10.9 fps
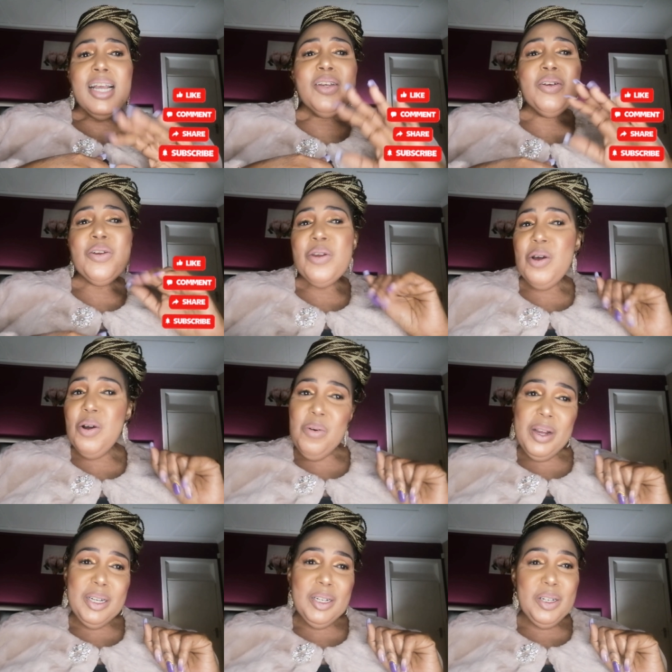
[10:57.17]
you know
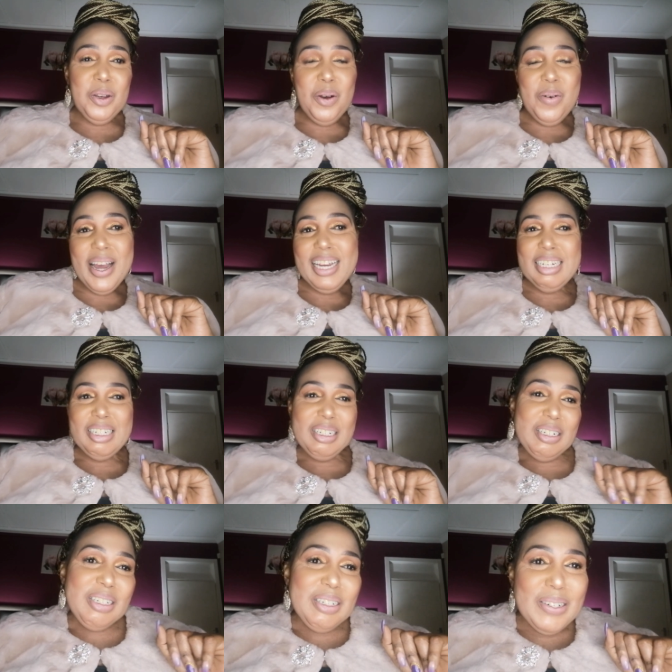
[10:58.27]
what to do what to
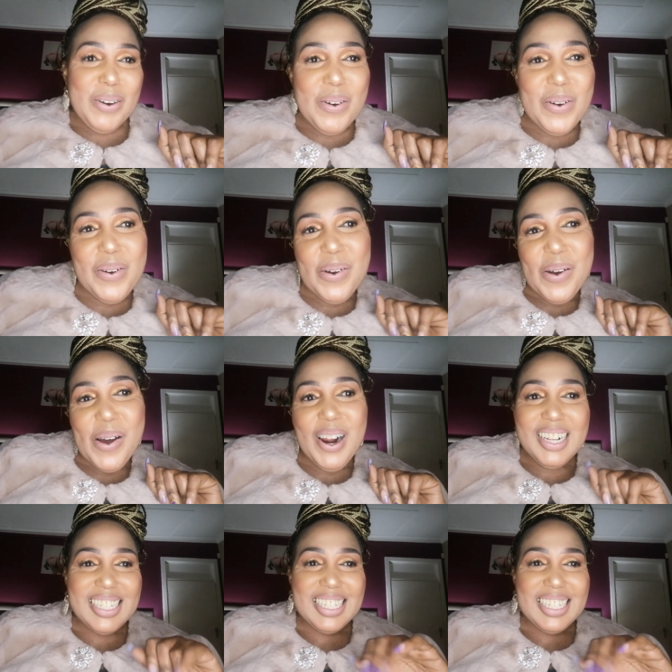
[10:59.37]
do